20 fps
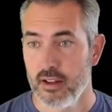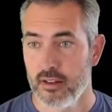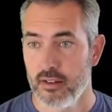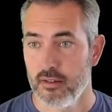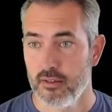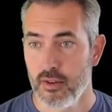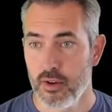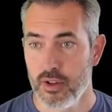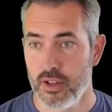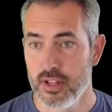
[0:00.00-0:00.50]

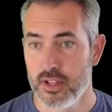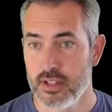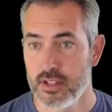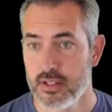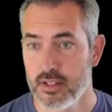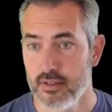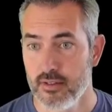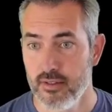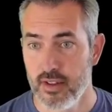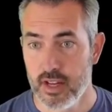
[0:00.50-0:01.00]
for this
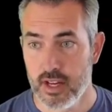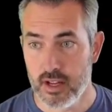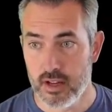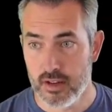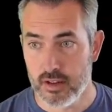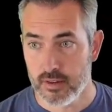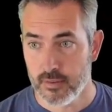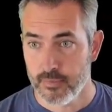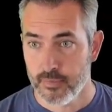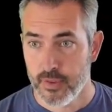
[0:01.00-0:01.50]

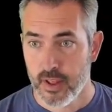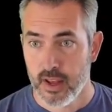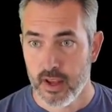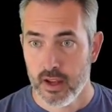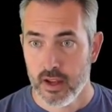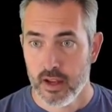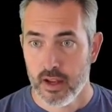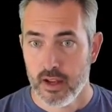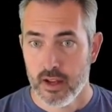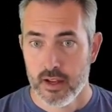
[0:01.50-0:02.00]
video.
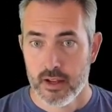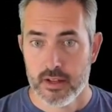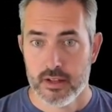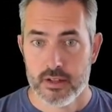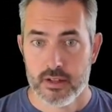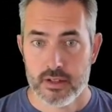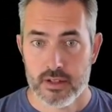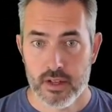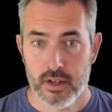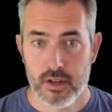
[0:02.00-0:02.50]

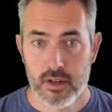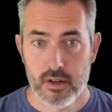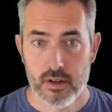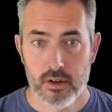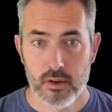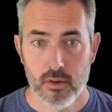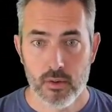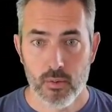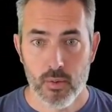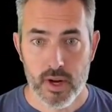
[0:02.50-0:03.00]

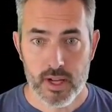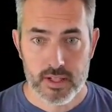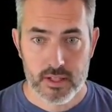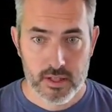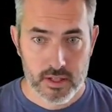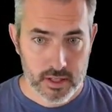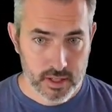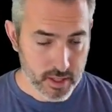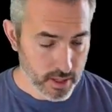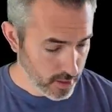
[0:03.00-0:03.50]
So
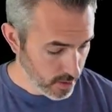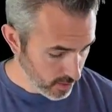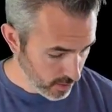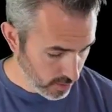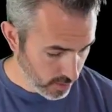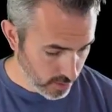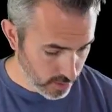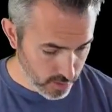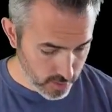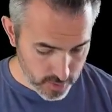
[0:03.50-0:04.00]
once
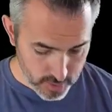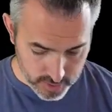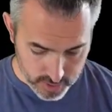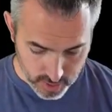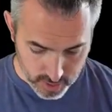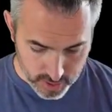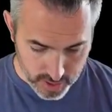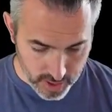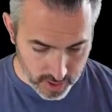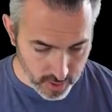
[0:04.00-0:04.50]
you
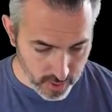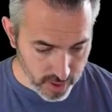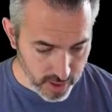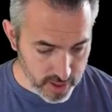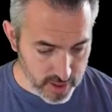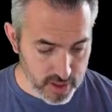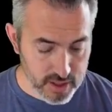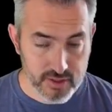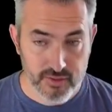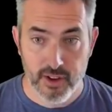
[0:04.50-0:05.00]
start downloading, you
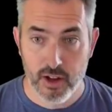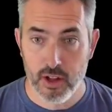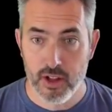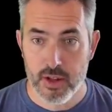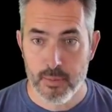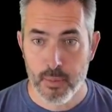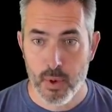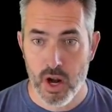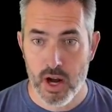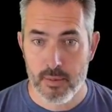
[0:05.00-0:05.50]
just follow the
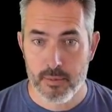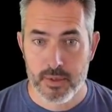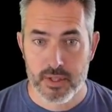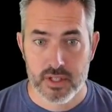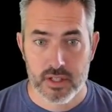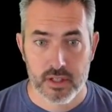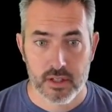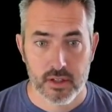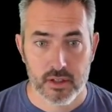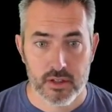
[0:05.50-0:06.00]
prompts.
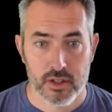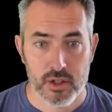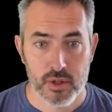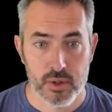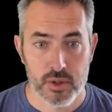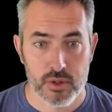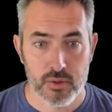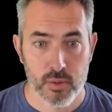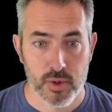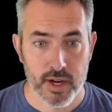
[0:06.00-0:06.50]

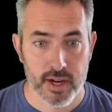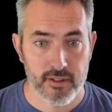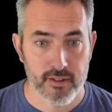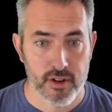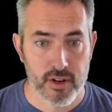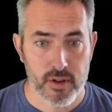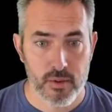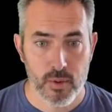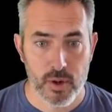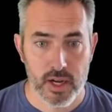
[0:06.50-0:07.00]
Choose whatever
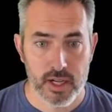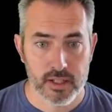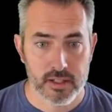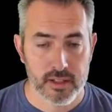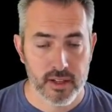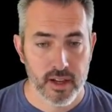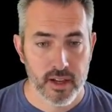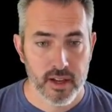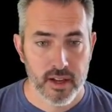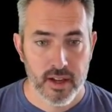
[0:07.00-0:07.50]
you want.
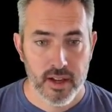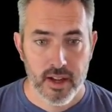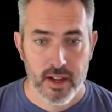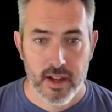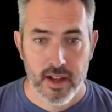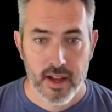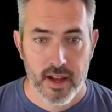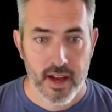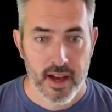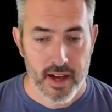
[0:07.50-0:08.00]

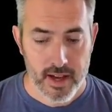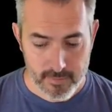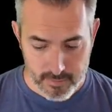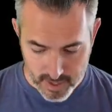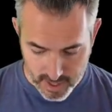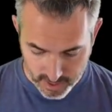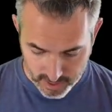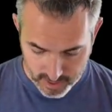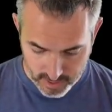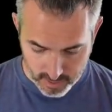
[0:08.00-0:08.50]
I'm
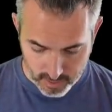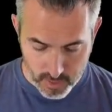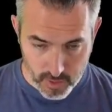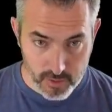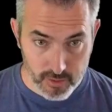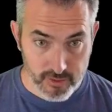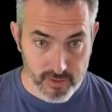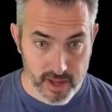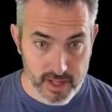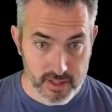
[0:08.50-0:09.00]
not gonna go
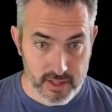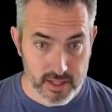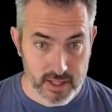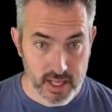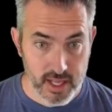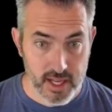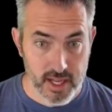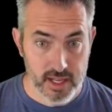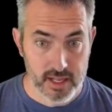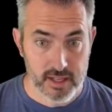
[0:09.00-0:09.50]

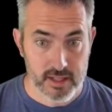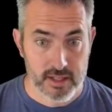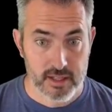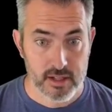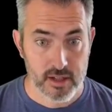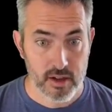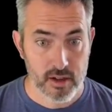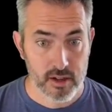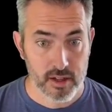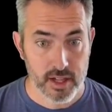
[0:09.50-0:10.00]
fancy and
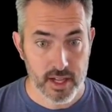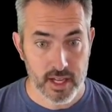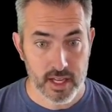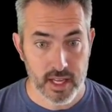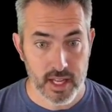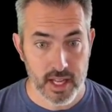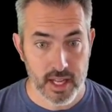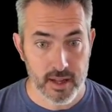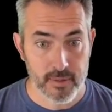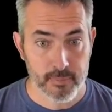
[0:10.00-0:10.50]
install
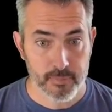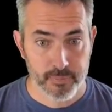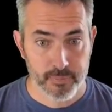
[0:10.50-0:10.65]
any